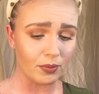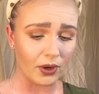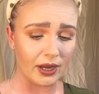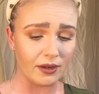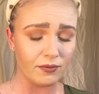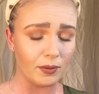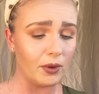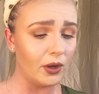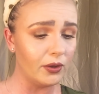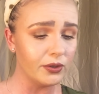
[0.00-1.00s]
brand from
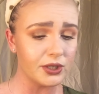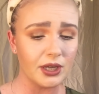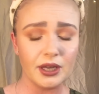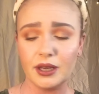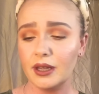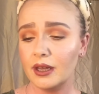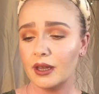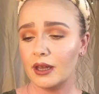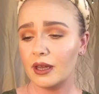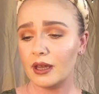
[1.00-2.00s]
Ulta
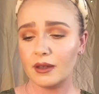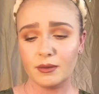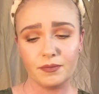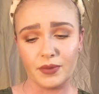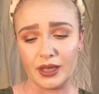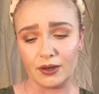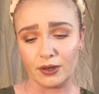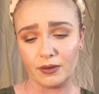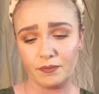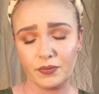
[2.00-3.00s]
that
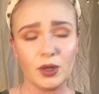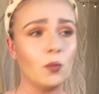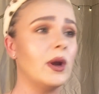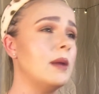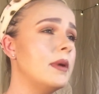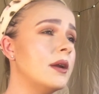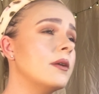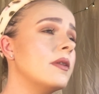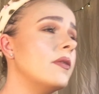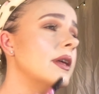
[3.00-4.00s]
are way
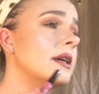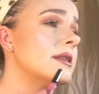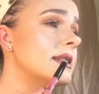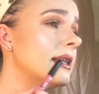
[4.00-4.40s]
better than this.